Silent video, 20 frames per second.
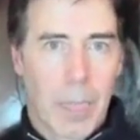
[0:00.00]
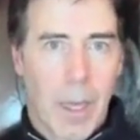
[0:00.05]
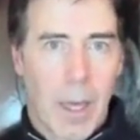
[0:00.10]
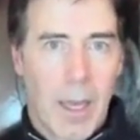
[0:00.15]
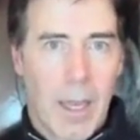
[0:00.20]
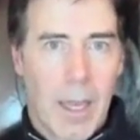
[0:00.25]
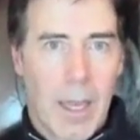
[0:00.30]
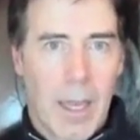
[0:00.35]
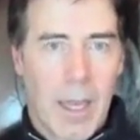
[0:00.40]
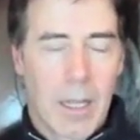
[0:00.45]

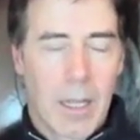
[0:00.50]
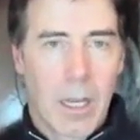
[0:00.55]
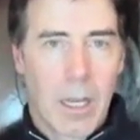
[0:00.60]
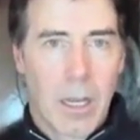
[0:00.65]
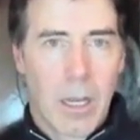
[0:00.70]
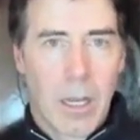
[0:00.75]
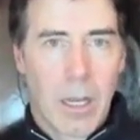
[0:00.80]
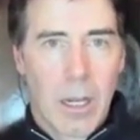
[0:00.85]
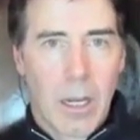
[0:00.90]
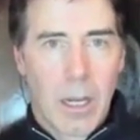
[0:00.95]
And
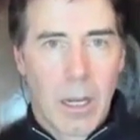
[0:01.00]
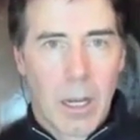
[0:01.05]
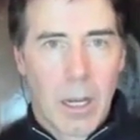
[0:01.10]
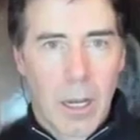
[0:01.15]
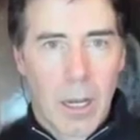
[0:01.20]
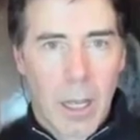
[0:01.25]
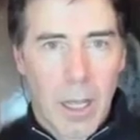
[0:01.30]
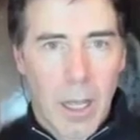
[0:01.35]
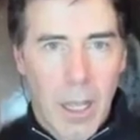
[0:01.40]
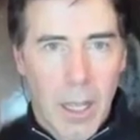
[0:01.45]

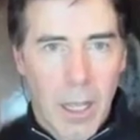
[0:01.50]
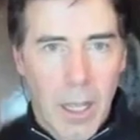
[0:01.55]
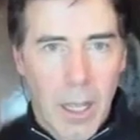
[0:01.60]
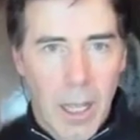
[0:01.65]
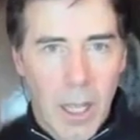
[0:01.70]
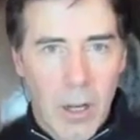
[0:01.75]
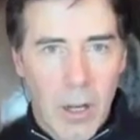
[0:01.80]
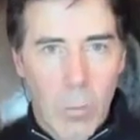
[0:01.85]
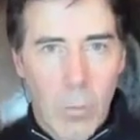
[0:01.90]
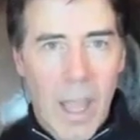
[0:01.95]

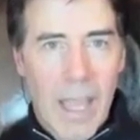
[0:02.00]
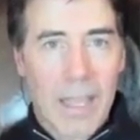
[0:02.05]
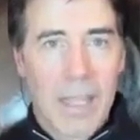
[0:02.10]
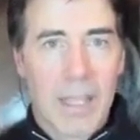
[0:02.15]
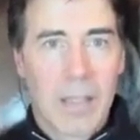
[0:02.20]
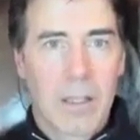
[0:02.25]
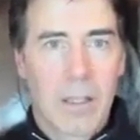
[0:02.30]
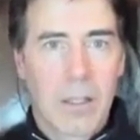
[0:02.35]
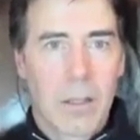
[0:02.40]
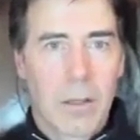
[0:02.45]
an
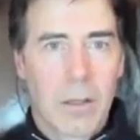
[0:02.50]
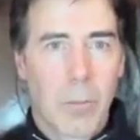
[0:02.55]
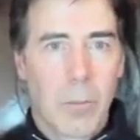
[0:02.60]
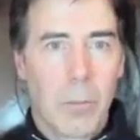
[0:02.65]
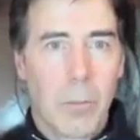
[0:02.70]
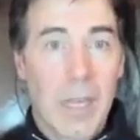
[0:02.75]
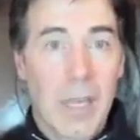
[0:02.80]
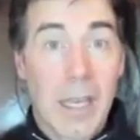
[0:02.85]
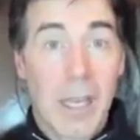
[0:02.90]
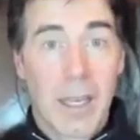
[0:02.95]
awakened
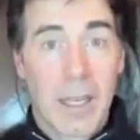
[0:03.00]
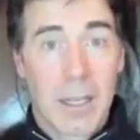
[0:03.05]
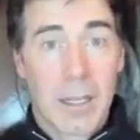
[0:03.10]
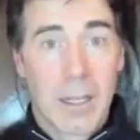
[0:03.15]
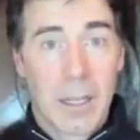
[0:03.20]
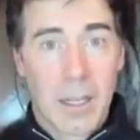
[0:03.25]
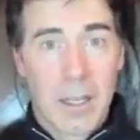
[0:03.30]
being,